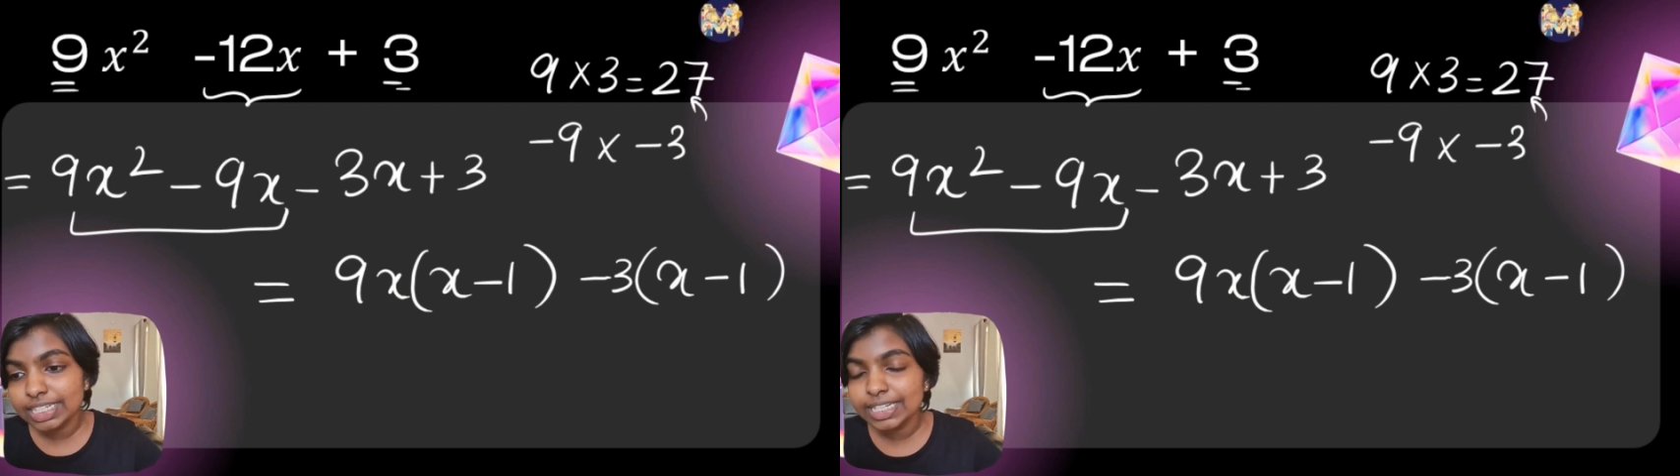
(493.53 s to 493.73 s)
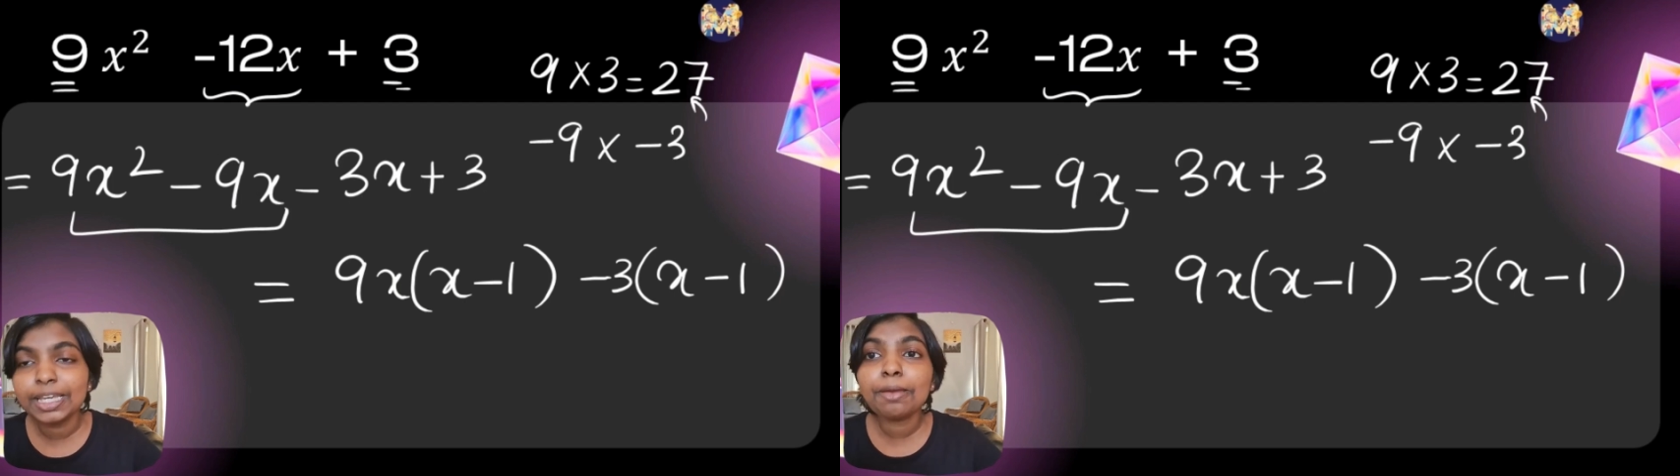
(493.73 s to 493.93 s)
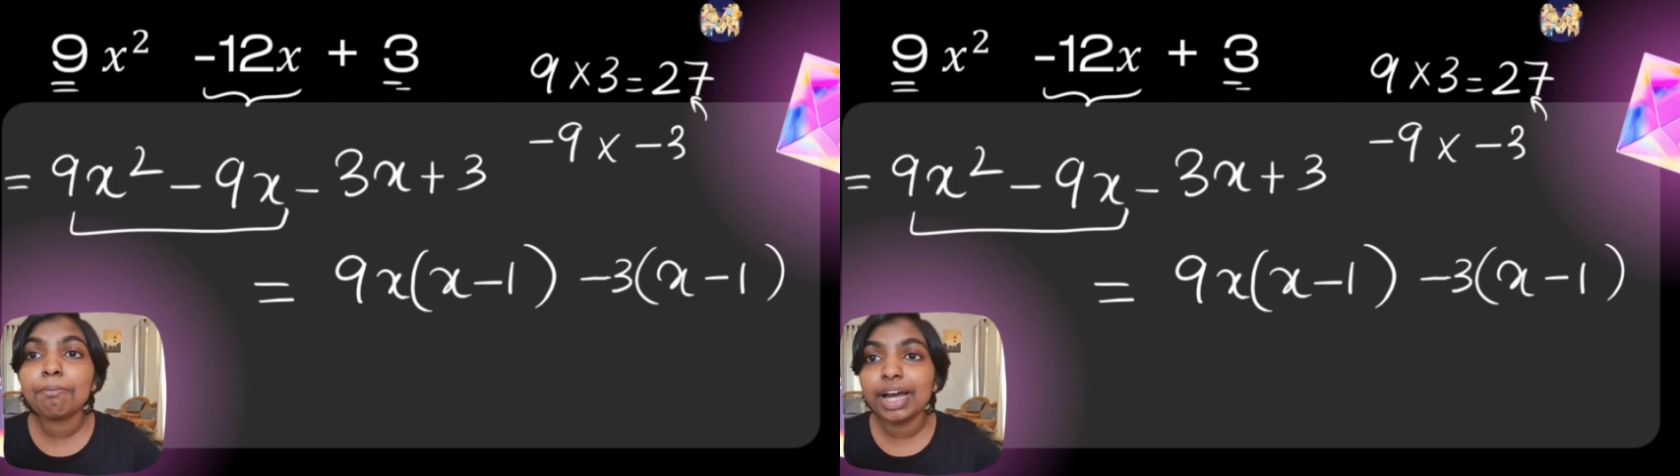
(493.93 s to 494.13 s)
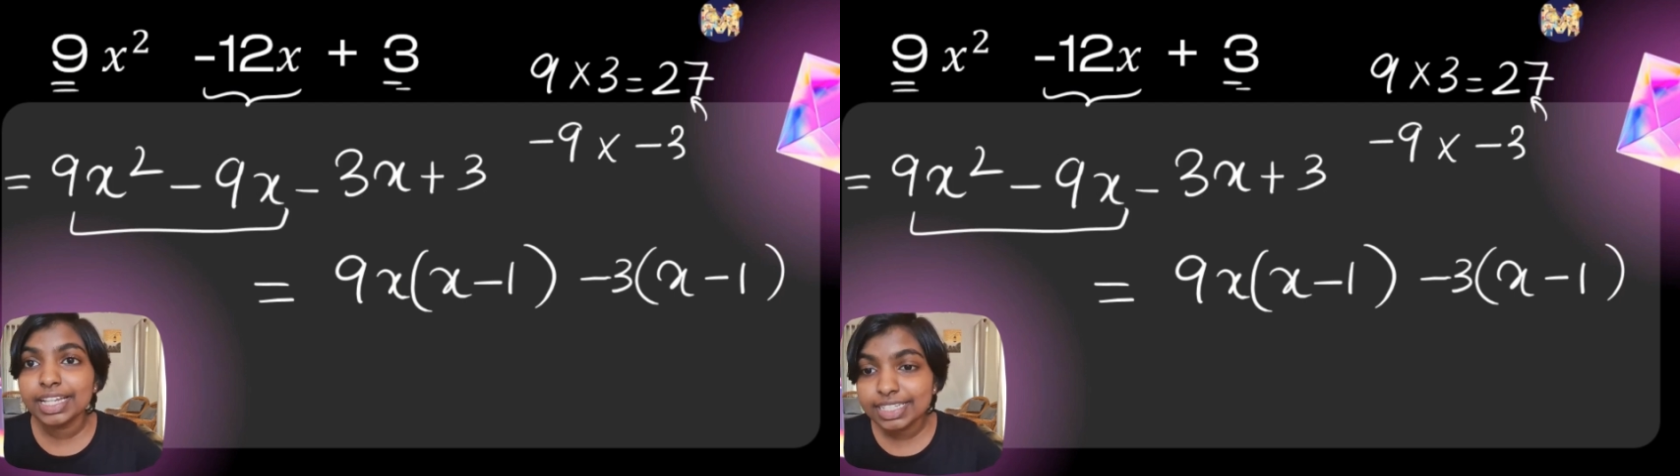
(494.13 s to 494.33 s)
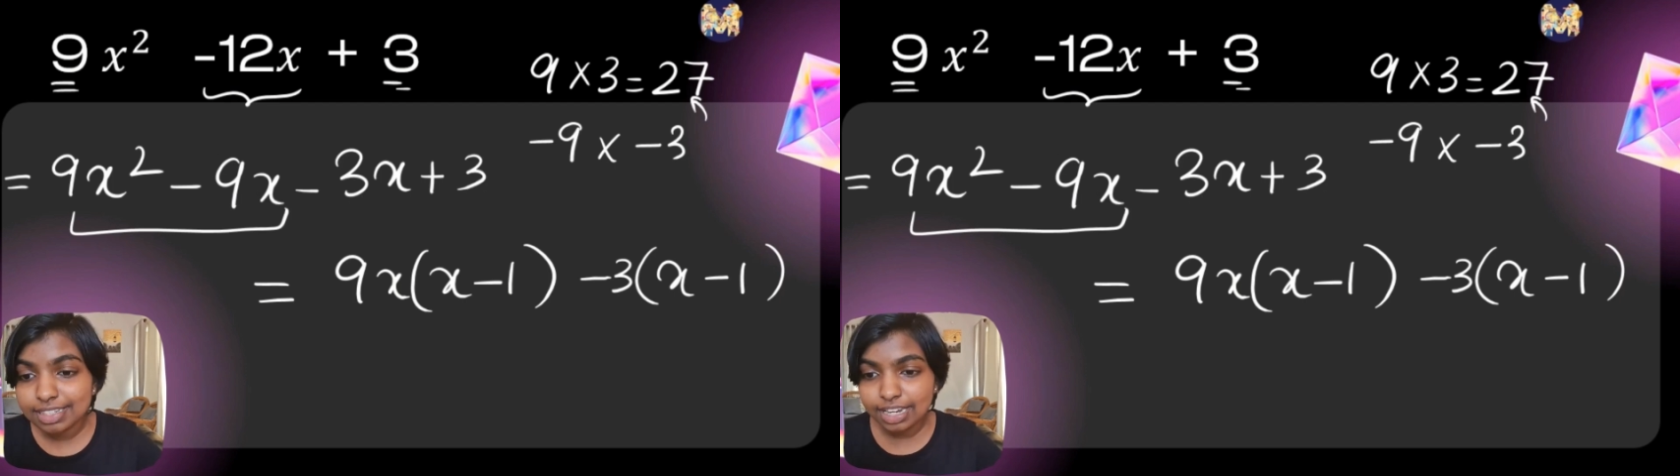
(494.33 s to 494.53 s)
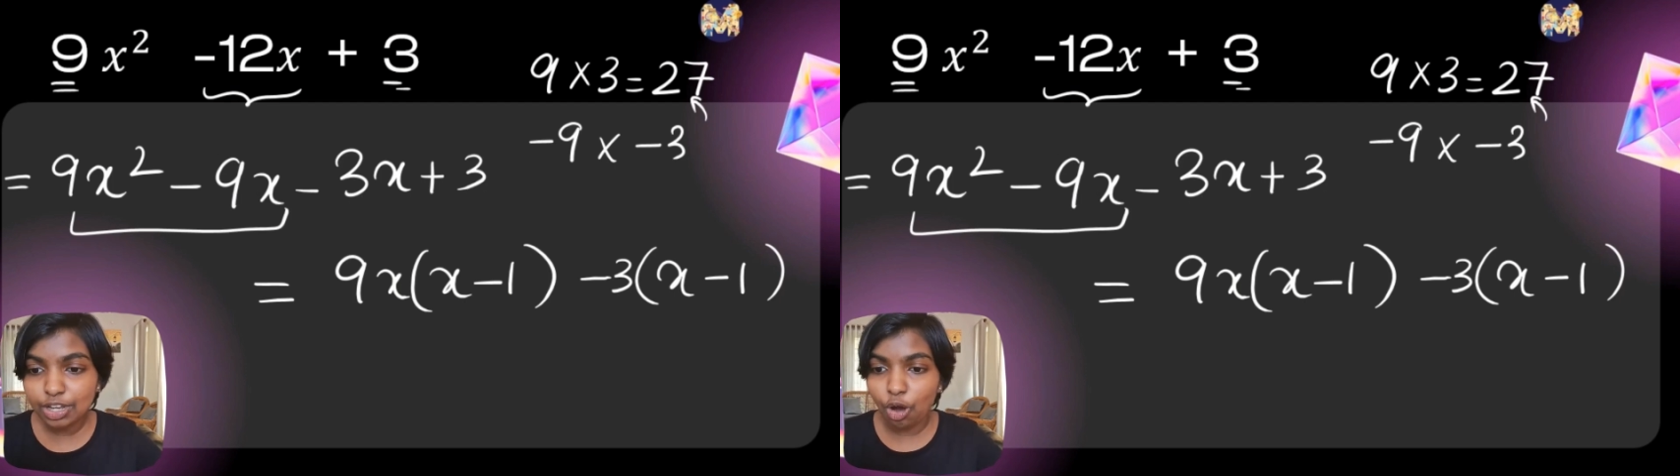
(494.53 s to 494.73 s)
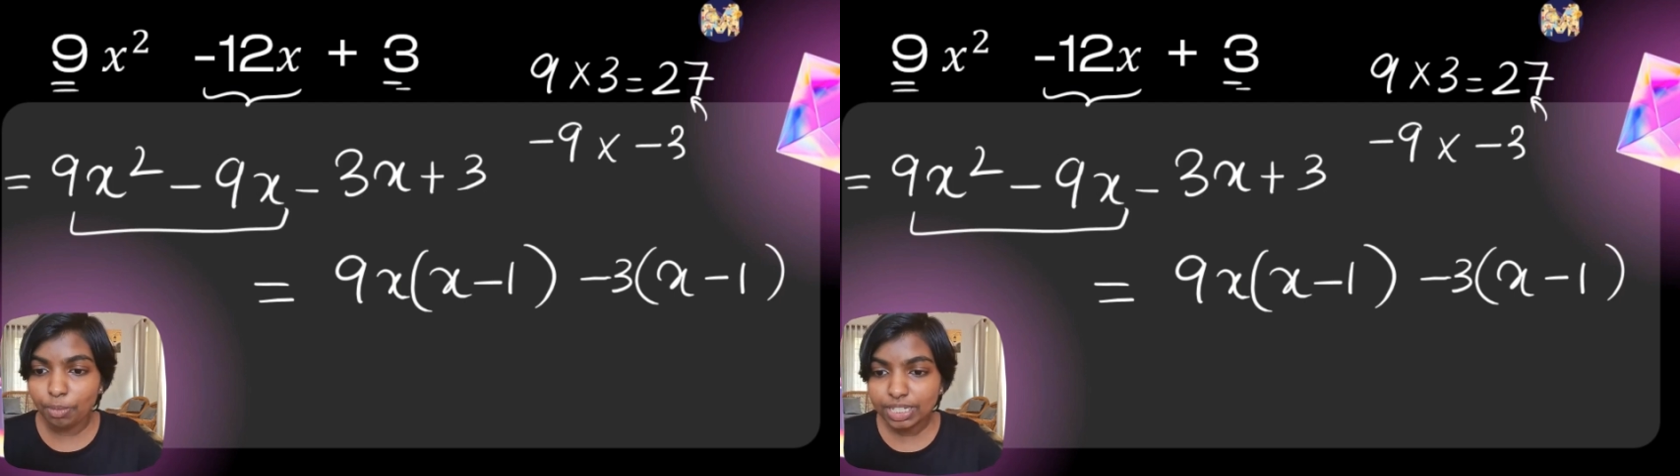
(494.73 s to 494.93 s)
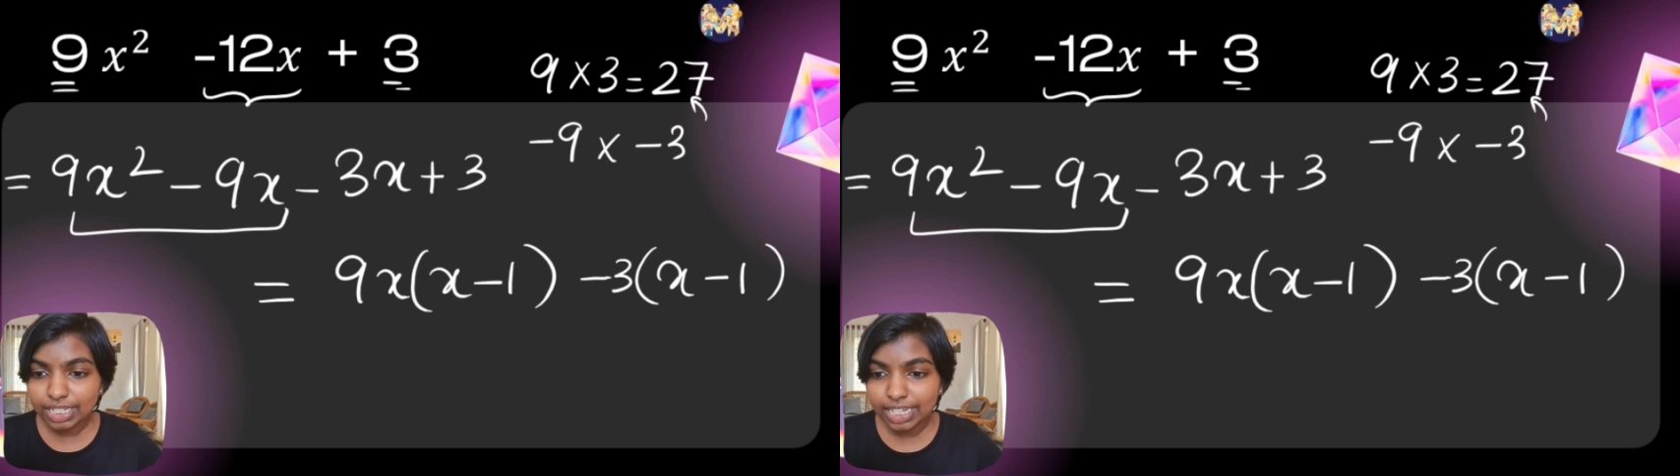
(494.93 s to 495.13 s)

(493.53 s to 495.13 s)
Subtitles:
taking minus 3 common.